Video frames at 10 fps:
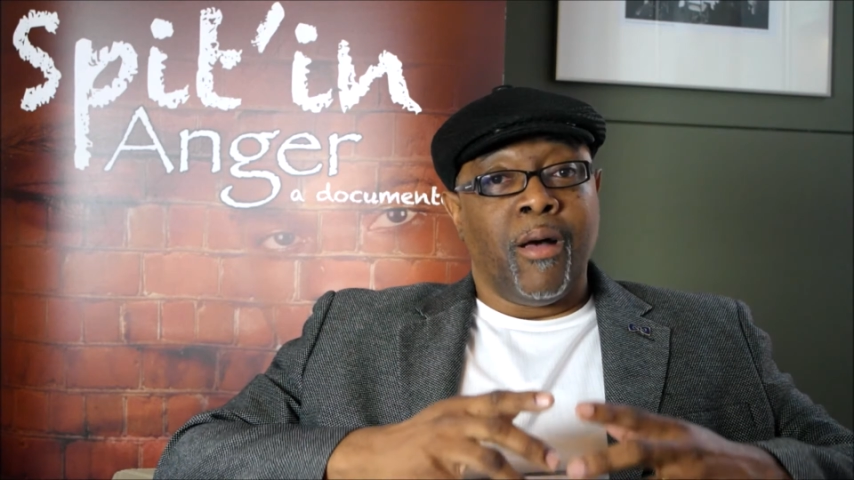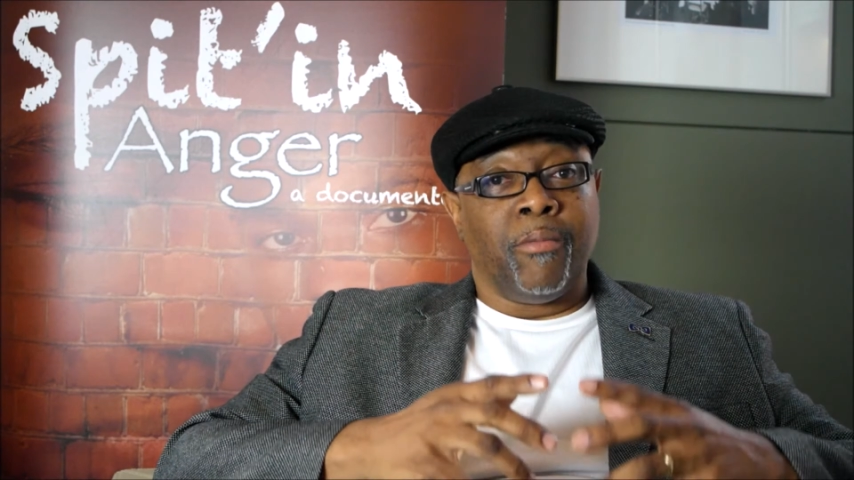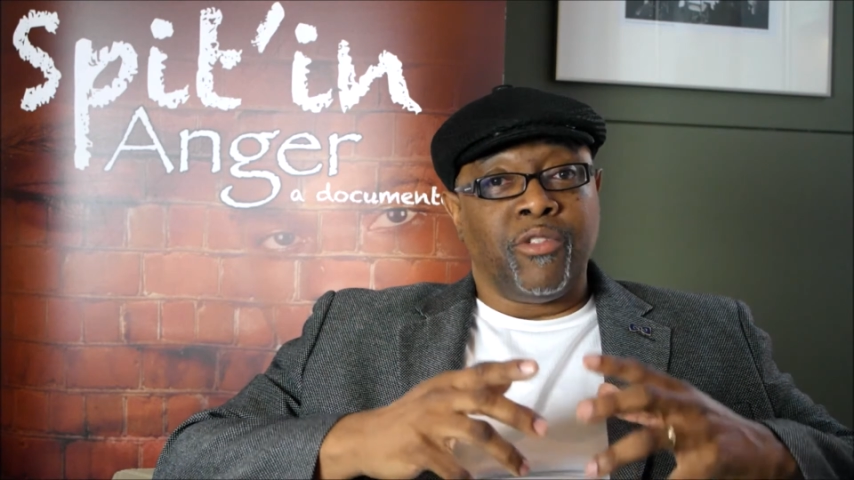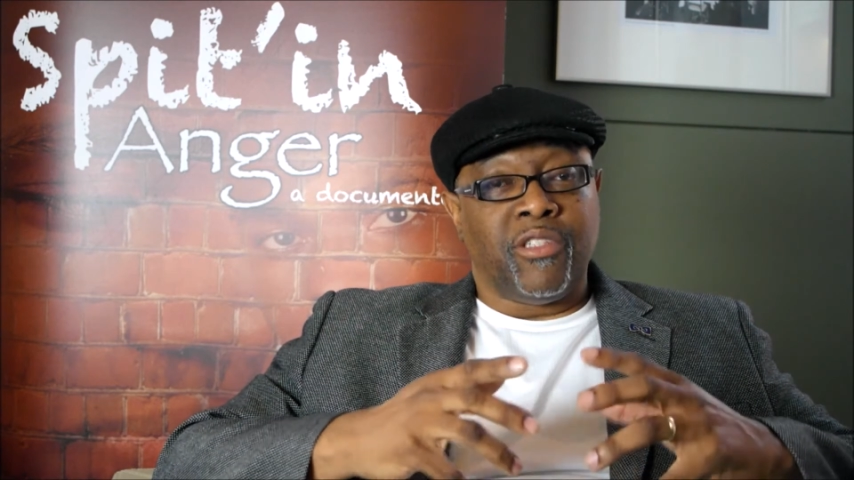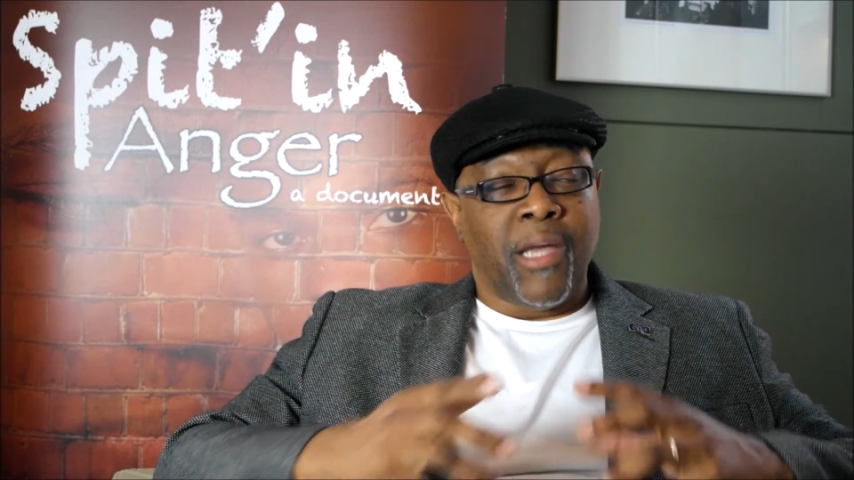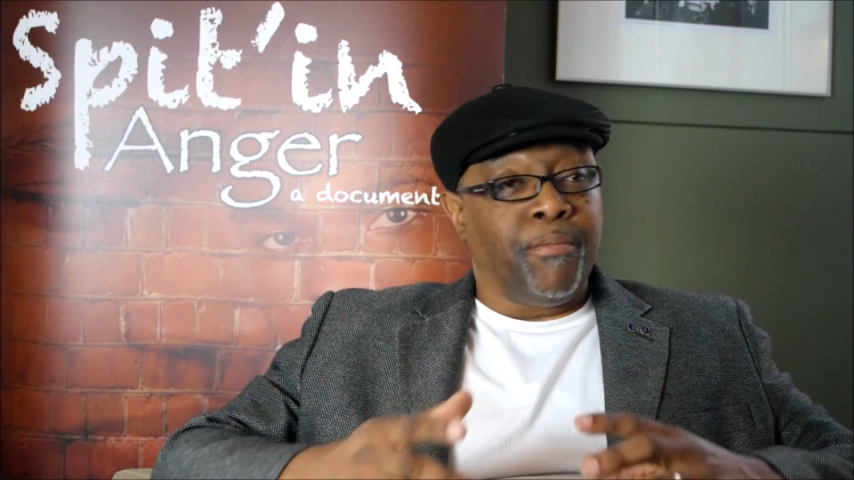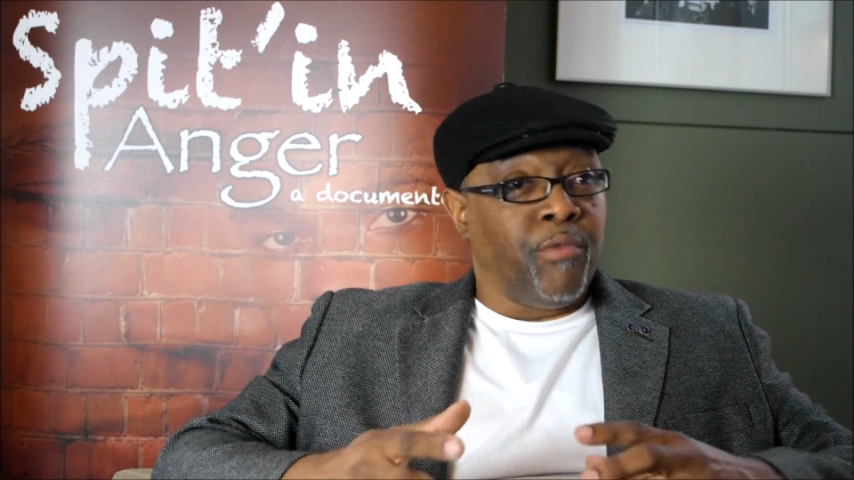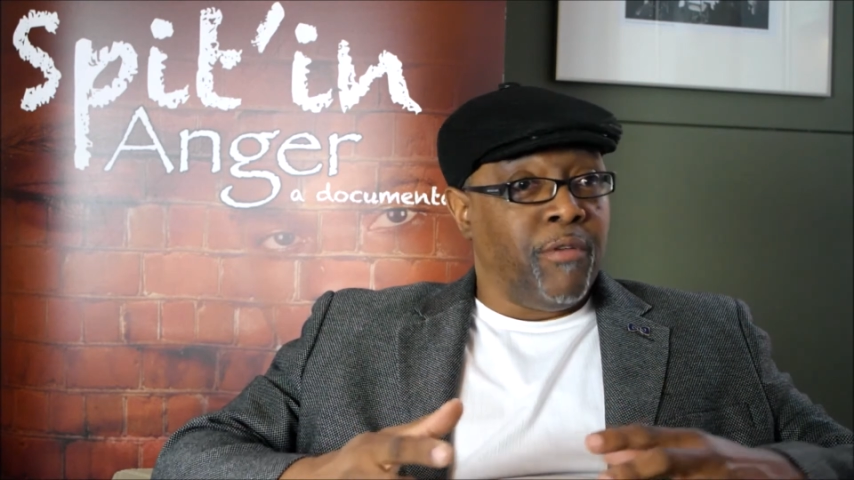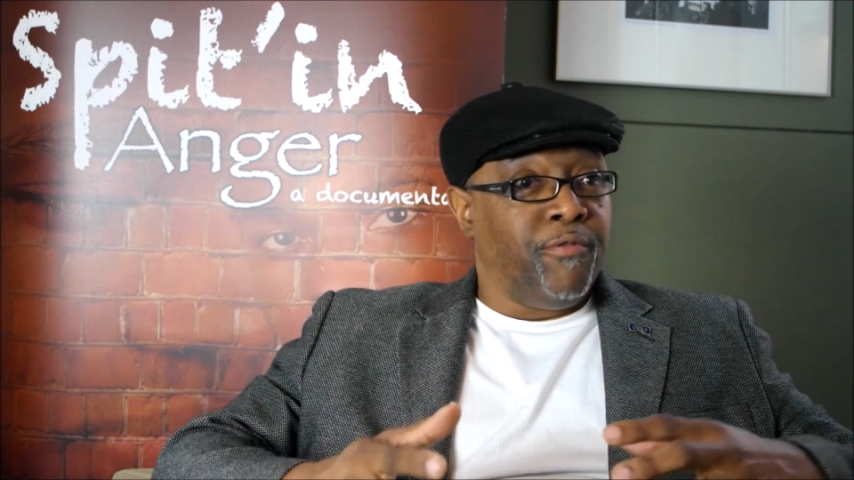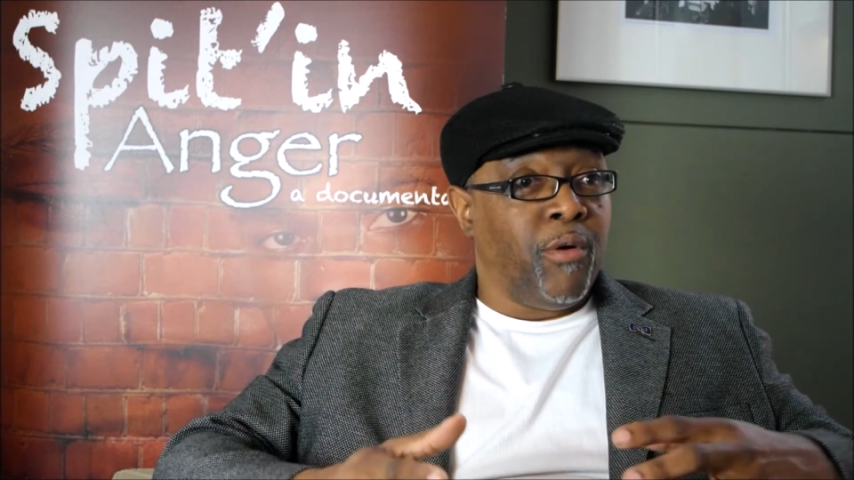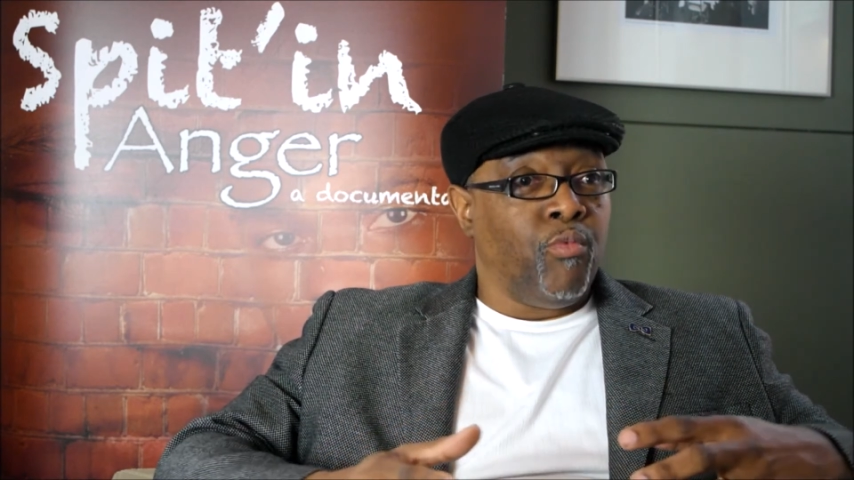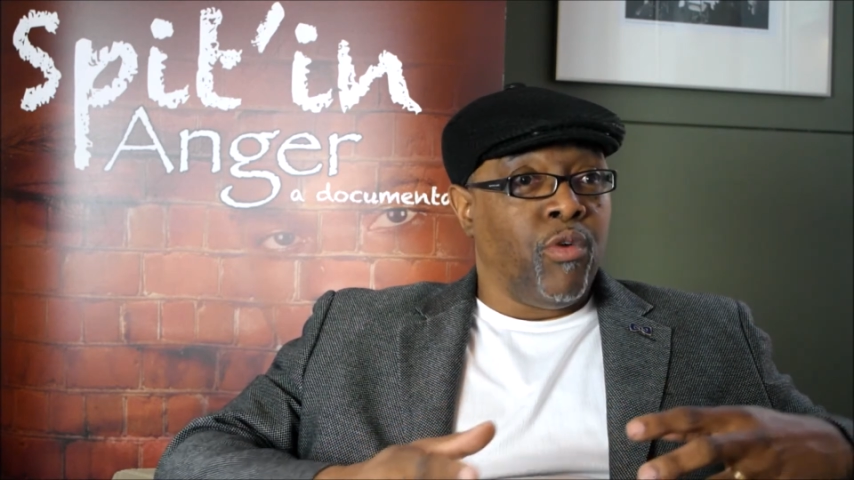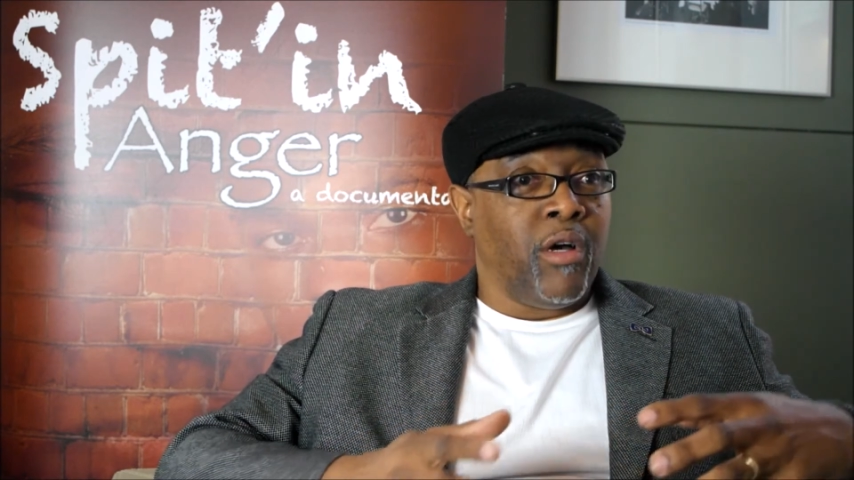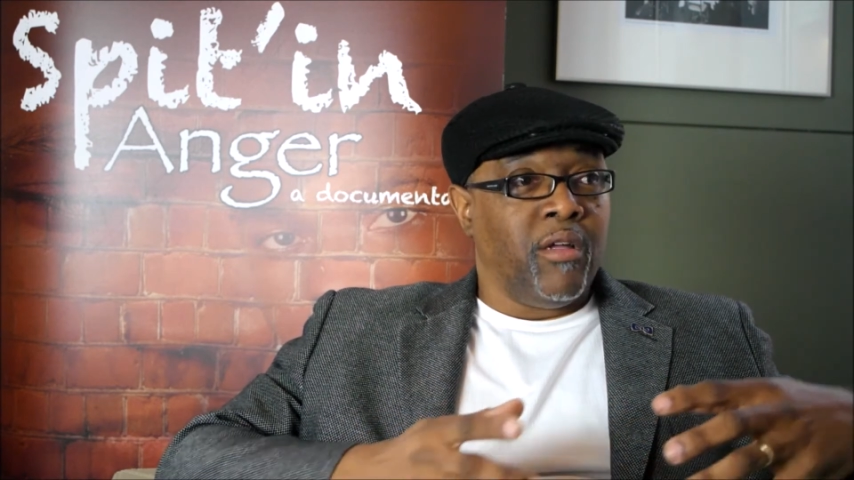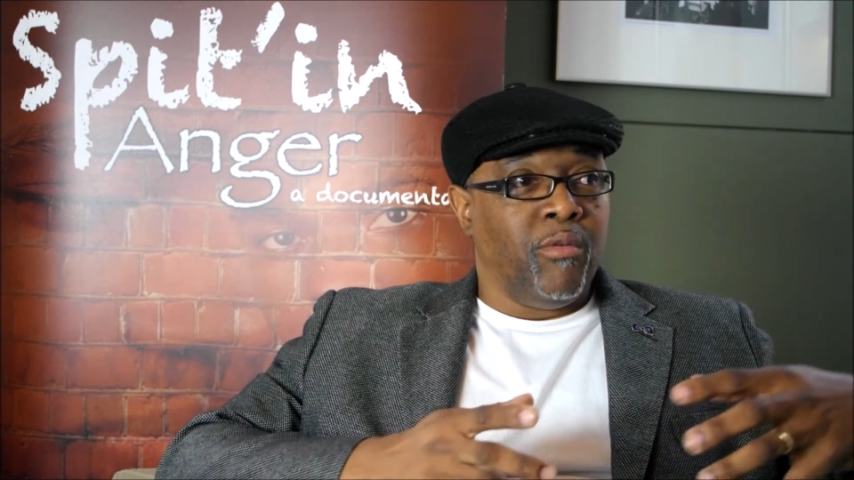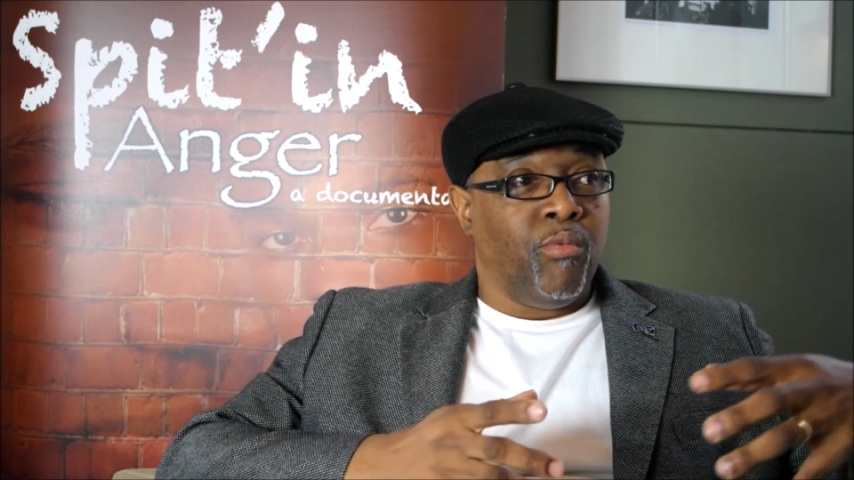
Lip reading: Separate from what